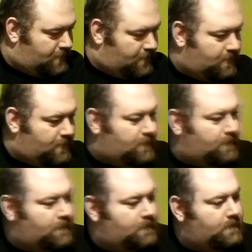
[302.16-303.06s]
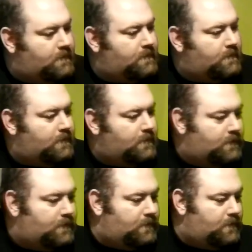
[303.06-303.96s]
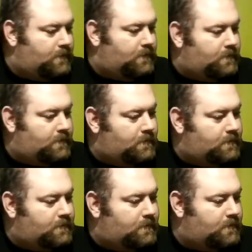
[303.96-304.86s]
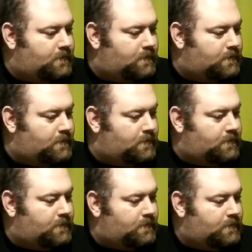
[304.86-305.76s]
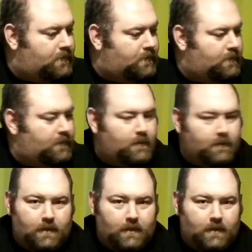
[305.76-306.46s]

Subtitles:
No words are spoken by the person on screen.